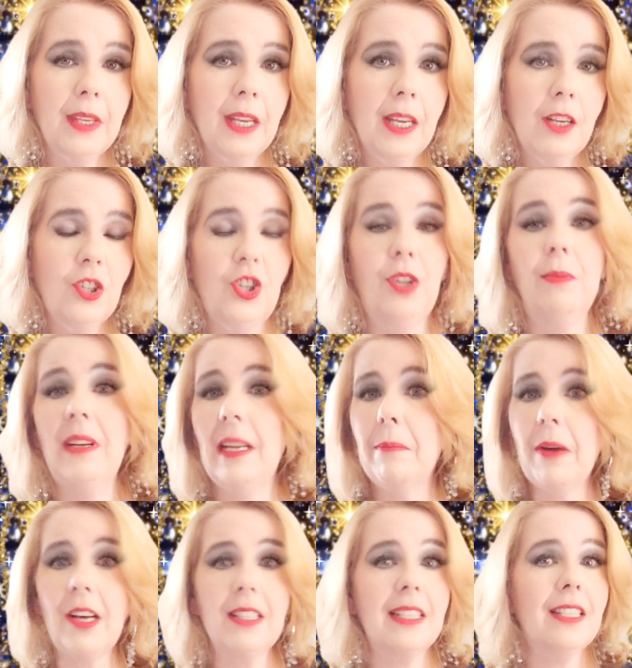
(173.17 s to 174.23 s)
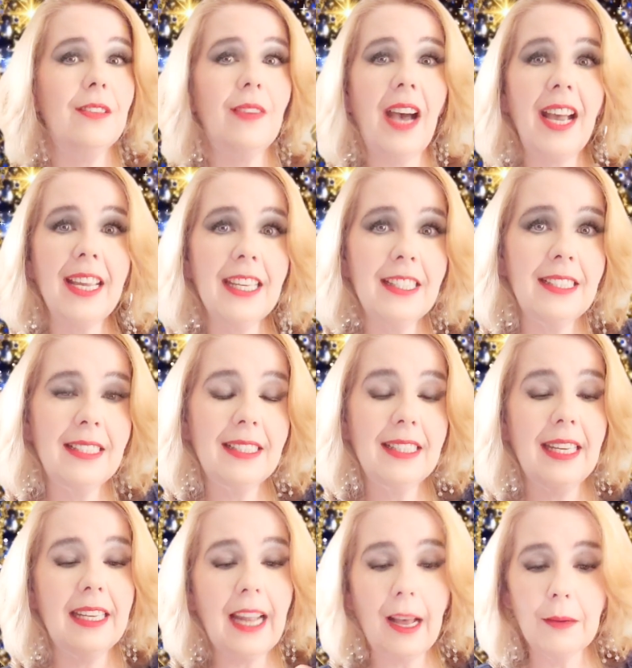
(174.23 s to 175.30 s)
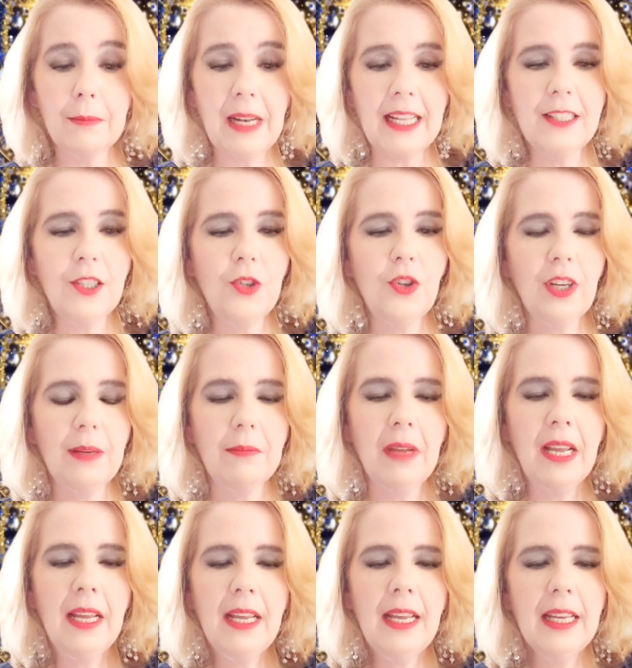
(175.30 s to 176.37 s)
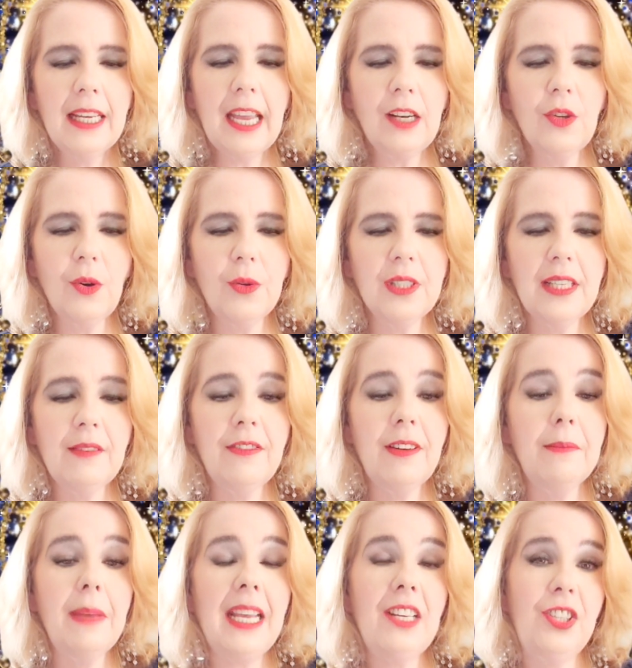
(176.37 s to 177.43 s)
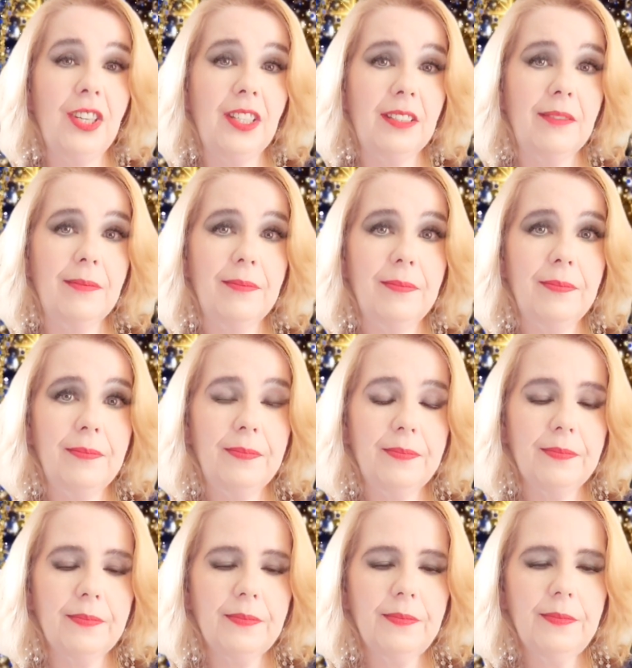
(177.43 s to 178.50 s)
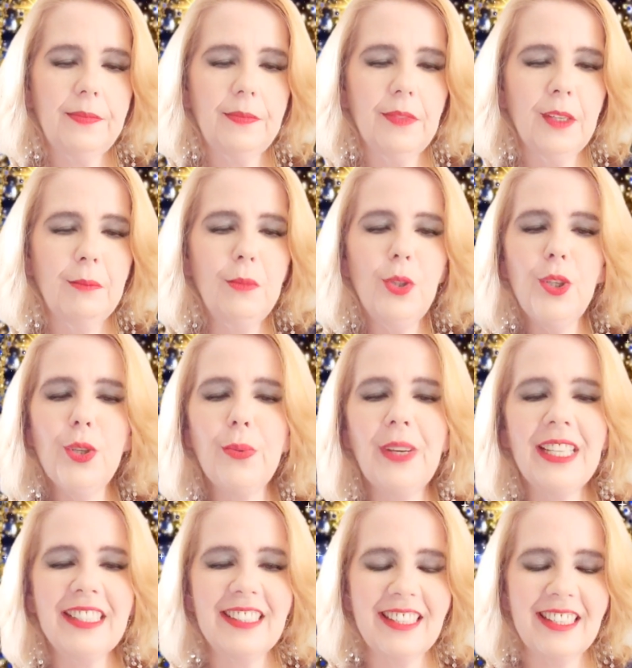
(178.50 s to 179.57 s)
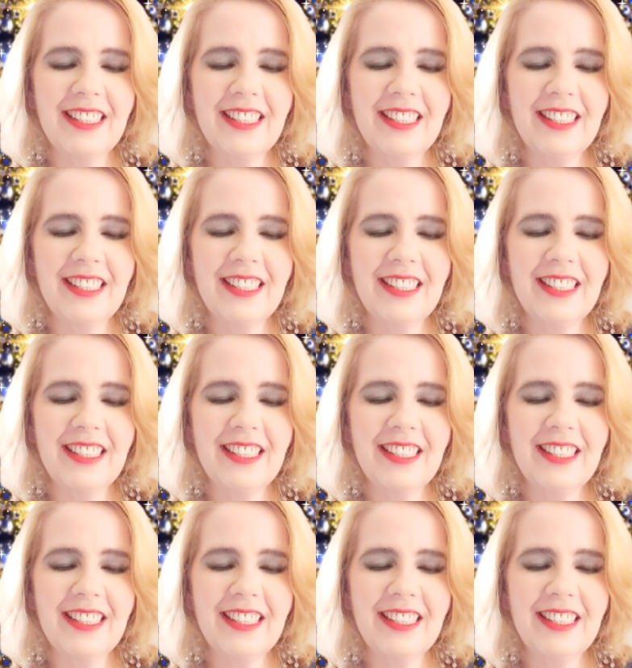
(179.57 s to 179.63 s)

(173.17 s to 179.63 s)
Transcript: Too many positive ions in our bloodstream can cause inflammation, mood swings,